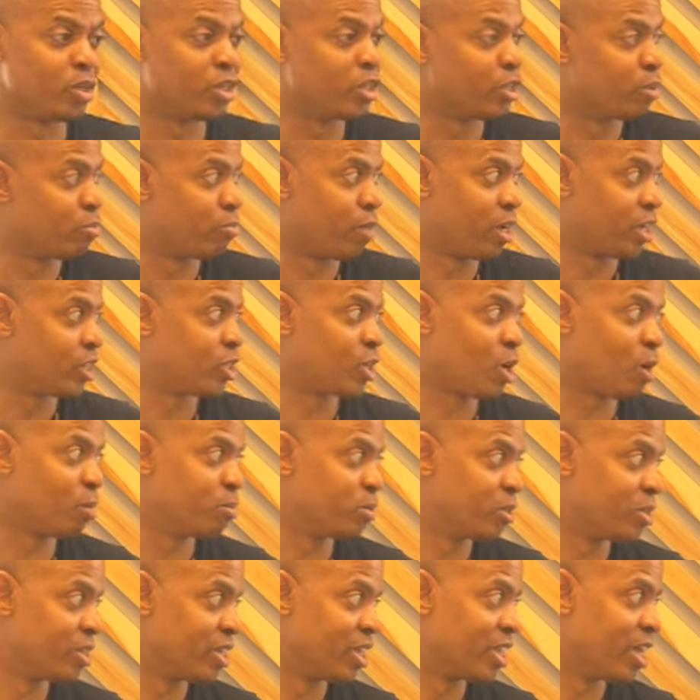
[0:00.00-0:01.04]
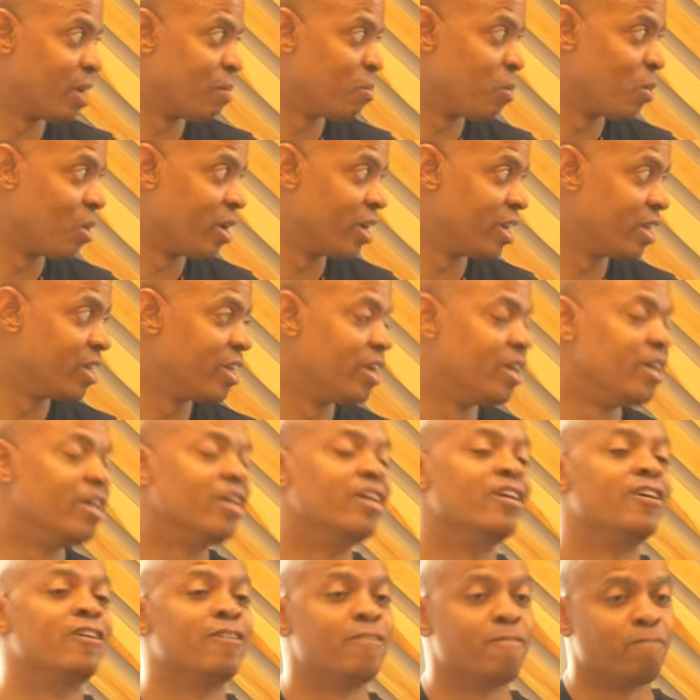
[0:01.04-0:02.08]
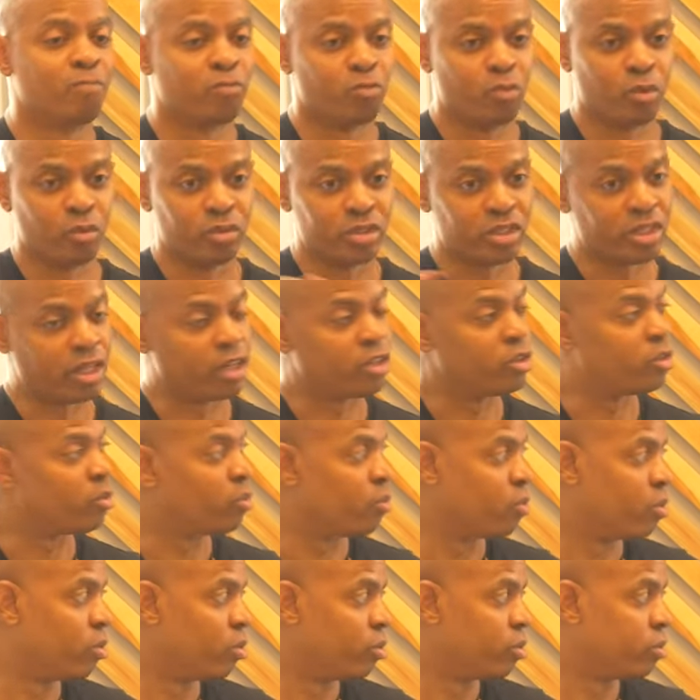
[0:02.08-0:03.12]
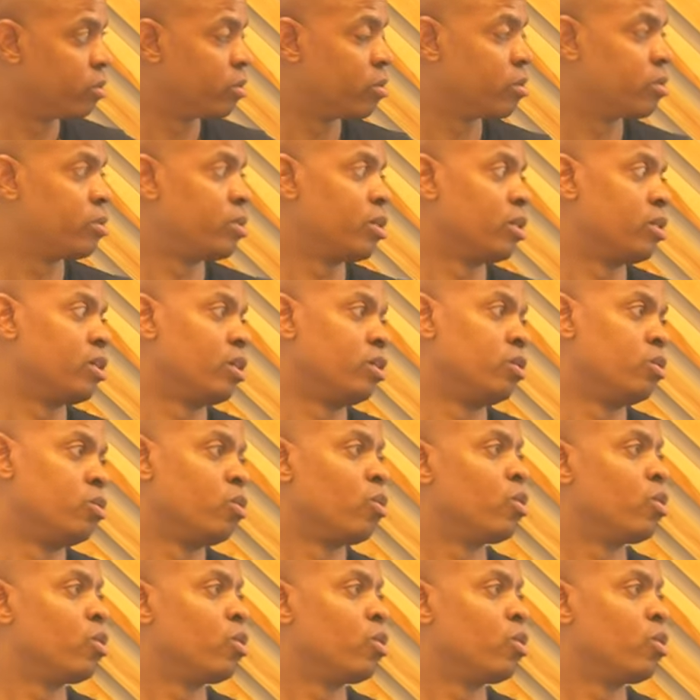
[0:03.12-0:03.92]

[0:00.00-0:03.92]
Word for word: we couldn't make sculptures at that point. We would take the root that they use.